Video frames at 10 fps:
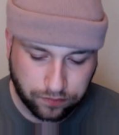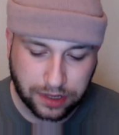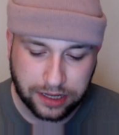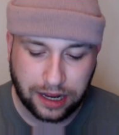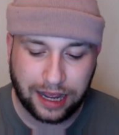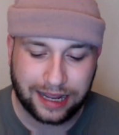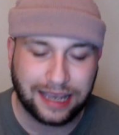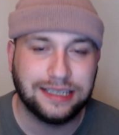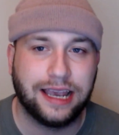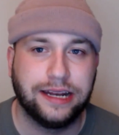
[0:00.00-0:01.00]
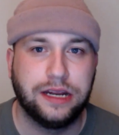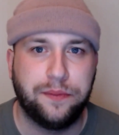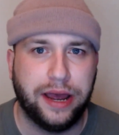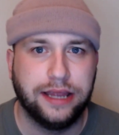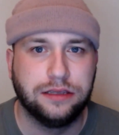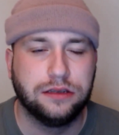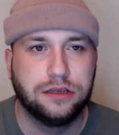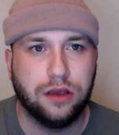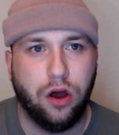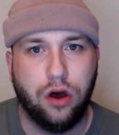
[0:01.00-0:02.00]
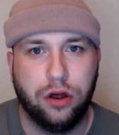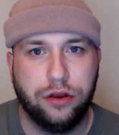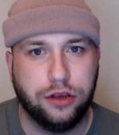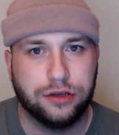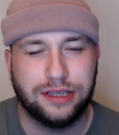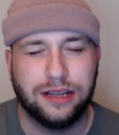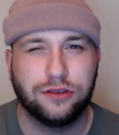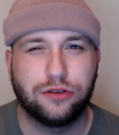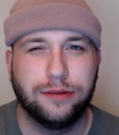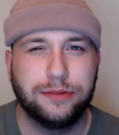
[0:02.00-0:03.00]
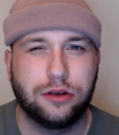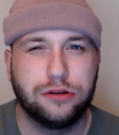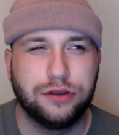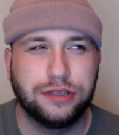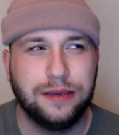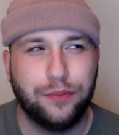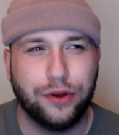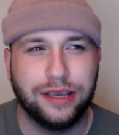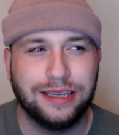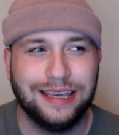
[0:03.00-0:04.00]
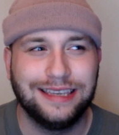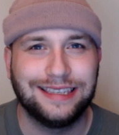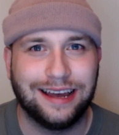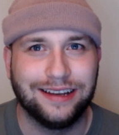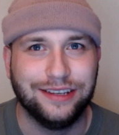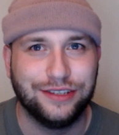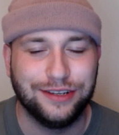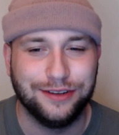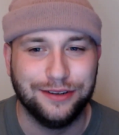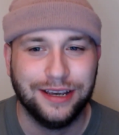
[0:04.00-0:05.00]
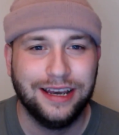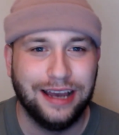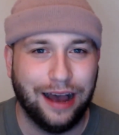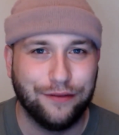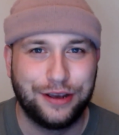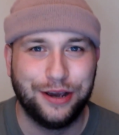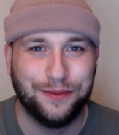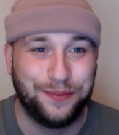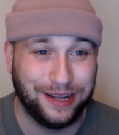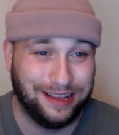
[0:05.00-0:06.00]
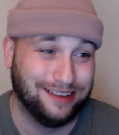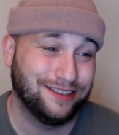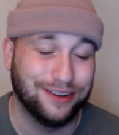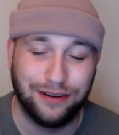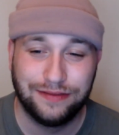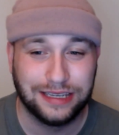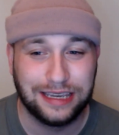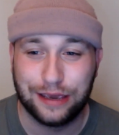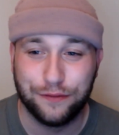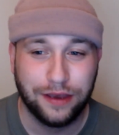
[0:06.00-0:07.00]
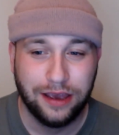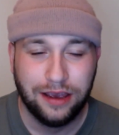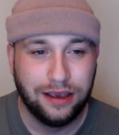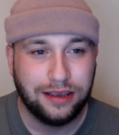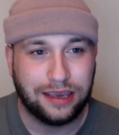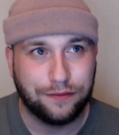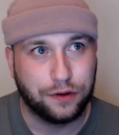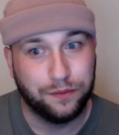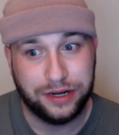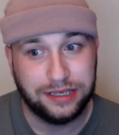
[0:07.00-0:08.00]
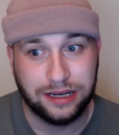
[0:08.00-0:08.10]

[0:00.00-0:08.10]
it, I guess it kind of depends on your stance on cryptocurrency, but it is nice to have a company that's going to obviously give give companies in